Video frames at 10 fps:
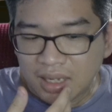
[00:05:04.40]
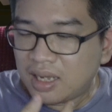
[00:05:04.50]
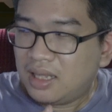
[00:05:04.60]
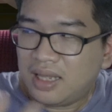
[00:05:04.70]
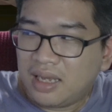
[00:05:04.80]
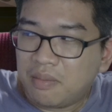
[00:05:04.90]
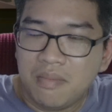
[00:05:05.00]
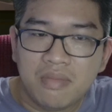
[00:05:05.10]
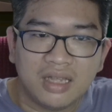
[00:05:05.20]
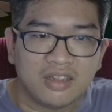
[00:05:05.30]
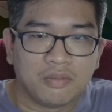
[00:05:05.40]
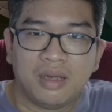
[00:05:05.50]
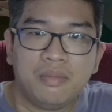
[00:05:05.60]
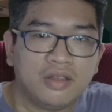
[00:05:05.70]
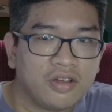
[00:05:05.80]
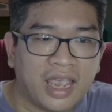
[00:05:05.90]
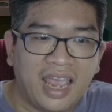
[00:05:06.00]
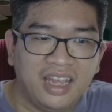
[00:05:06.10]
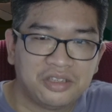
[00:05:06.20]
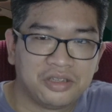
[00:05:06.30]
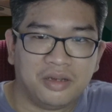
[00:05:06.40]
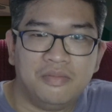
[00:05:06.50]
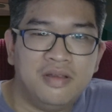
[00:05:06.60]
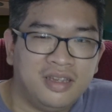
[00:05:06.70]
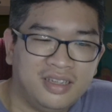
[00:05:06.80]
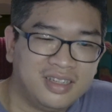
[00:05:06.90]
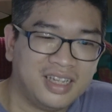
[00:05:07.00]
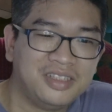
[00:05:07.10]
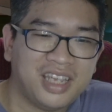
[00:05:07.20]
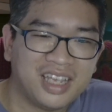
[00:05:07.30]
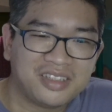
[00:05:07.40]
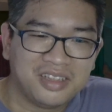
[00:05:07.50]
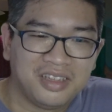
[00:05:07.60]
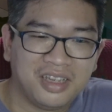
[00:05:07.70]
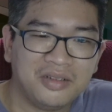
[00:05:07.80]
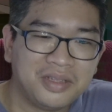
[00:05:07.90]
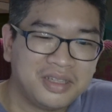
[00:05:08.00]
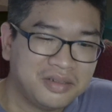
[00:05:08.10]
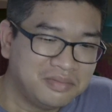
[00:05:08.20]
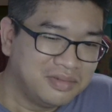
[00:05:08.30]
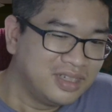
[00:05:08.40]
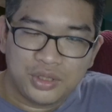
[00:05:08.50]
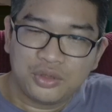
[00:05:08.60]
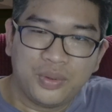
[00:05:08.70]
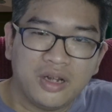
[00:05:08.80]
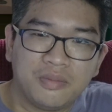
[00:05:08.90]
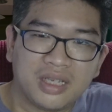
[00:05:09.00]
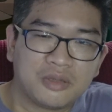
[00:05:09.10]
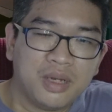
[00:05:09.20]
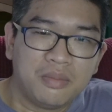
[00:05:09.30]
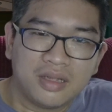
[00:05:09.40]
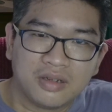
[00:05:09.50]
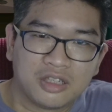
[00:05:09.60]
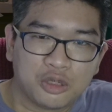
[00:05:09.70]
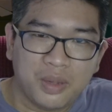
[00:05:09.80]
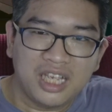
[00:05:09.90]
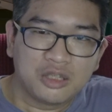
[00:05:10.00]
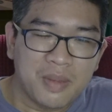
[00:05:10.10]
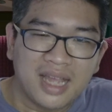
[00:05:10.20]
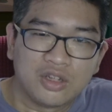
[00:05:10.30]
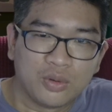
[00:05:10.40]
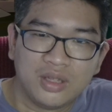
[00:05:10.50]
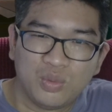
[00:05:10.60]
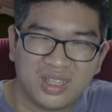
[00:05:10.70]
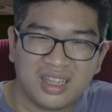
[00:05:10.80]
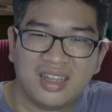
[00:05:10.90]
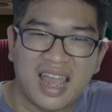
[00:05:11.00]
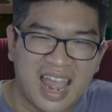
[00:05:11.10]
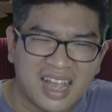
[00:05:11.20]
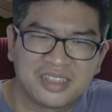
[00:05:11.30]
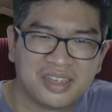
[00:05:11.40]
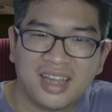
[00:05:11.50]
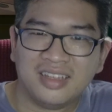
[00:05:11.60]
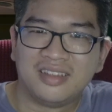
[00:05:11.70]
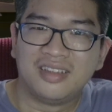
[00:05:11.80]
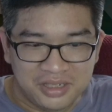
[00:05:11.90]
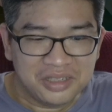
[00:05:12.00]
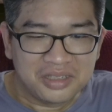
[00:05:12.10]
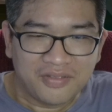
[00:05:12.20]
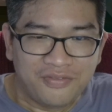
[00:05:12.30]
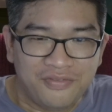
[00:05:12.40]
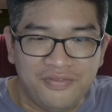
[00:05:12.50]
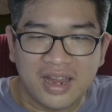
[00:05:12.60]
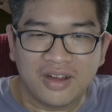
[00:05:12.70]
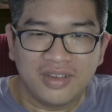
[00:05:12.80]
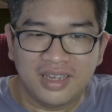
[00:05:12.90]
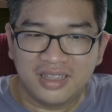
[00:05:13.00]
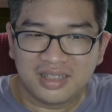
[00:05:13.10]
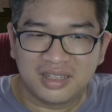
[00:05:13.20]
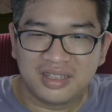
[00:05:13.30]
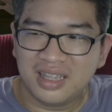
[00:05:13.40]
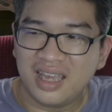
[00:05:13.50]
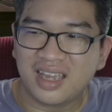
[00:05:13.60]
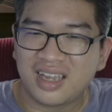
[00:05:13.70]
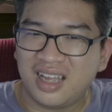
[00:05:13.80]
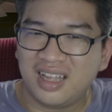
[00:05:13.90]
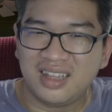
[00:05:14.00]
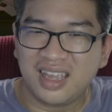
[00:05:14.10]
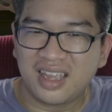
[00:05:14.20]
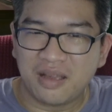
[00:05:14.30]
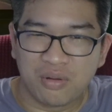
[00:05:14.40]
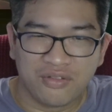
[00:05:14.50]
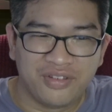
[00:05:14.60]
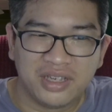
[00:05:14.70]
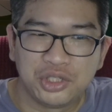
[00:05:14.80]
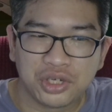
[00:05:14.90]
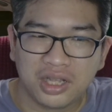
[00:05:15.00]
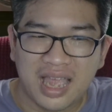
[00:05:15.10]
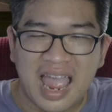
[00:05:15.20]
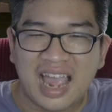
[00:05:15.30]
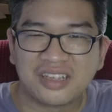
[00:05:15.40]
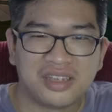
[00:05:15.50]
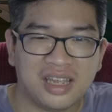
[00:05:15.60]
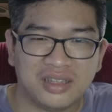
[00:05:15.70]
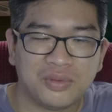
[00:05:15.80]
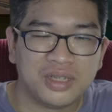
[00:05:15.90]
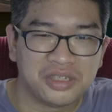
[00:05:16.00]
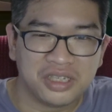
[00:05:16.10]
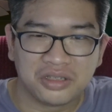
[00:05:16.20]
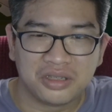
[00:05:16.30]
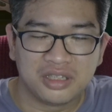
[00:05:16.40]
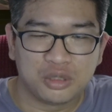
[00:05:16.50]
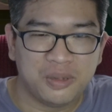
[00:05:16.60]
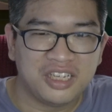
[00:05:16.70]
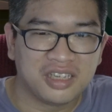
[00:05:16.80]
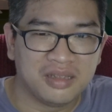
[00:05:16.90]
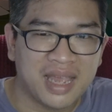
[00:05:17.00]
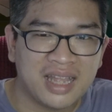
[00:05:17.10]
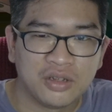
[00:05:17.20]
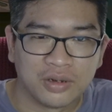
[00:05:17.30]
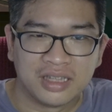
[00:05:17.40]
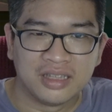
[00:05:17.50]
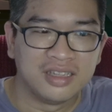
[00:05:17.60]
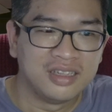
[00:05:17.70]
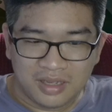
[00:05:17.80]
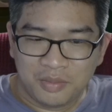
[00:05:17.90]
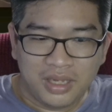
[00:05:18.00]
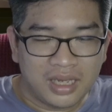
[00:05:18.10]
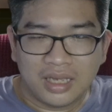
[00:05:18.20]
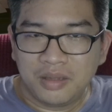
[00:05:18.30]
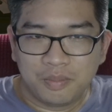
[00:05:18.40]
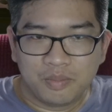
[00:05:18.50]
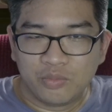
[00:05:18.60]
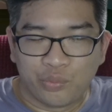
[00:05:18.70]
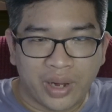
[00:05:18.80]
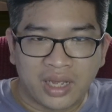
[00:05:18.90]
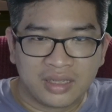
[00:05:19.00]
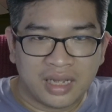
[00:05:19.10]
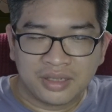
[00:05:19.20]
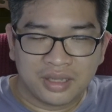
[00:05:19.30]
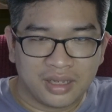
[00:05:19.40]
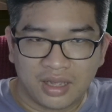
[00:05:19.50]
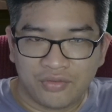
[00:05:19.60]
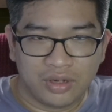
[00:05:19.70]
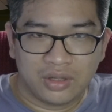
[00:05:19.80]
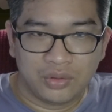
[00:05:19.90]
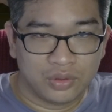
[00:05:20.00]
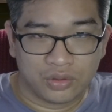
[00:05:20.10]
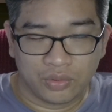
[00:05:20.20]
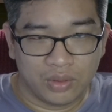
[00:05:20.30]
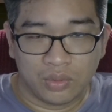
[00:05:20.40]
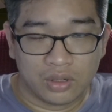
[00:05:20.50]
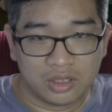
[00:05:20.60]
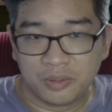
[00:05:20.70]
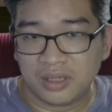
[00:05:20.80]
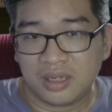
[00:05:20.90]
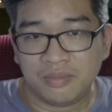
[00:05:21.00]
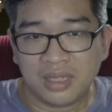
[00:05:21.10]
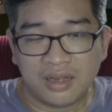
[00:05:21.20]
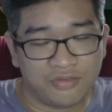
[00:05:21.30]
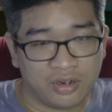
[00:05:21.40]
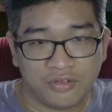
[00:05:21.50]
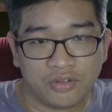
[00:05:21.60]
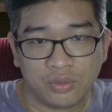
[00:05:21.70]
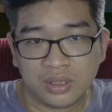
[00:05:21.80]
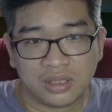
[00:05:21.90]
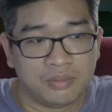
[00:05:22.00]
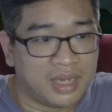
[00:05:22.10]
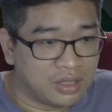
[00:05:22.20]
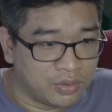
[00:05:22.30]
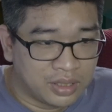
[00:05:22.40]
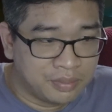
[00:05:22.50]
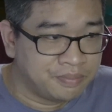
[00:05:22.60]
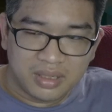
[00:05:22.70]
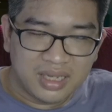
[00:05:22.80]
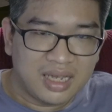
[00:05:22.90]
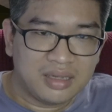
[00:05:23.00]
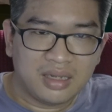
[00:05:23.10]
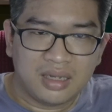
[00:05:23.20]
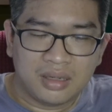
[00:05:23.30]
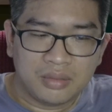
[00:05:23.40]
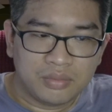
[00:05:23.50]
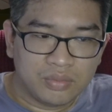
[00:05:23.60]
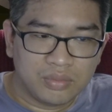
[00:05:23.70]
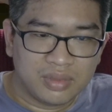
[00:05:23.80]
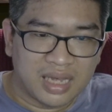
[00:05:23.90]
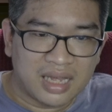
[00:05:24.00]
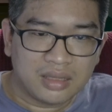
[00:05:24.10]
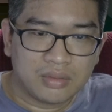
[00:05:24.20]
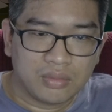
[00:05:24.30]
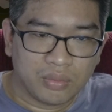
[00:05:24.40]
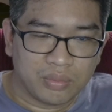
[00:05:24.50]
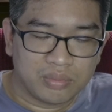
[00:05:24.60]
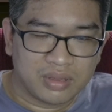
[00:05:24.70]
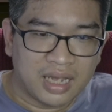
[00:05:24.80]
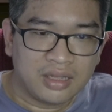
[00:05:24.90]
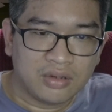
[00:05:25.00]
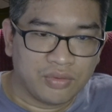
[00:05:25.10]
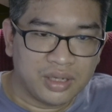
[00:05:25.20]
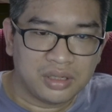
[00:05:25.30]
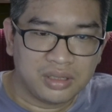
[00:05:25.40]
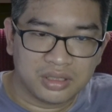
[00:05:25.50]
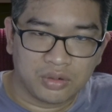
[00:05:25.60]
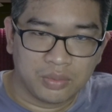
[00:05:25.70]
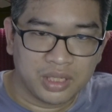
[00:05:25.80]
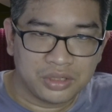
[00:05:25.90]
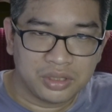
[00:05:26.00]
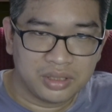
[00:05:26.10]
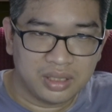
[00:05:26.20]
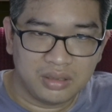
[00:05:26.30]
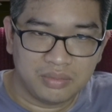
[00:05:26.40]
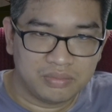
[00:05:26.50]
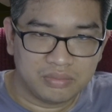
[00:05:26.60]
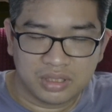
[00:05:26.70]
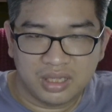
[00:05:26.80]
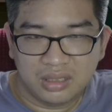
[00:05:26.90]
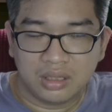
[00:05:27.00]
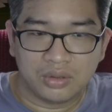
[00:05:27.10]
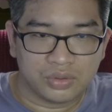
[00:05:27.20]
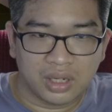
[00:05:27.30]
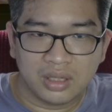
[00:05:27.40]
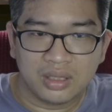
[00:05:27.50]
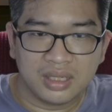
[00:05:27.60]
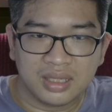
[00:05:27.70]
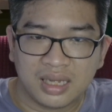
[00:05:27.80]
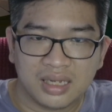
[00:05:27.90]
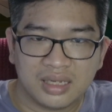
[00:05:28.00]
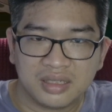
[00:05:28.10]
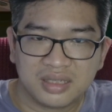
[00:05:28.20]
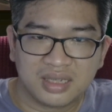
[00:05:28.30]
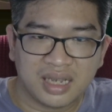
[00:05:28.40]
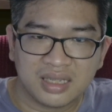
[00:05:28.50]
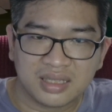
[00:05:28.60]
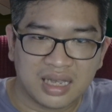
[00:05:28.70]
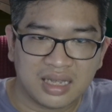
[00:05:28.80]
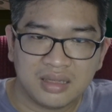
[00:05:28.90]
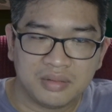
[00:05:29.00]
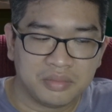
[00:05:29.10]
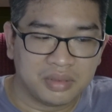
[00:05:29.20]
Like my mother. My mother hates them and she has to deal with them, which is weird because my mother speaks Mandarin with an accent. She's a very thick, like a provincial accent when she speaks in Mandarin. And me, I recognize like every 2 to 3 words, but I'm not very fluent in Mandarin. But yeah, that kind of racial discrimination still goes on, and it's kind of sad.